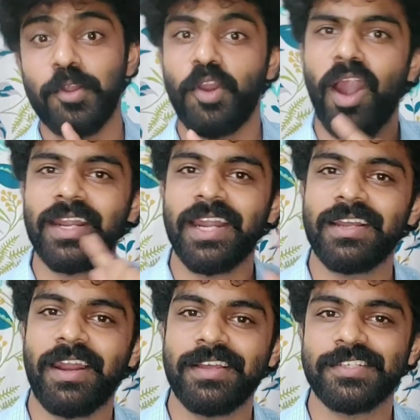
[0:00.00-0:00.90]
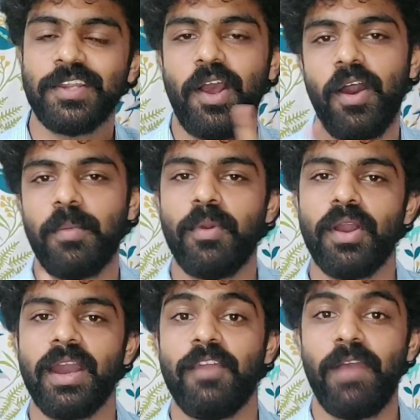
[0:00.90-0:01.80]
to not get crushed or
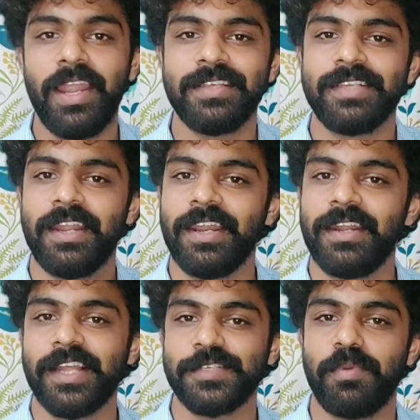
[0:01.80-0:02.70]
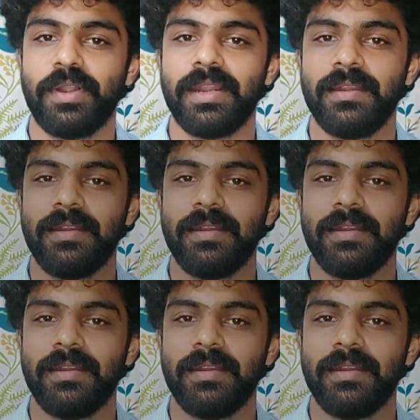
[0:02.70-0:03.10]
broken while it is getting transported.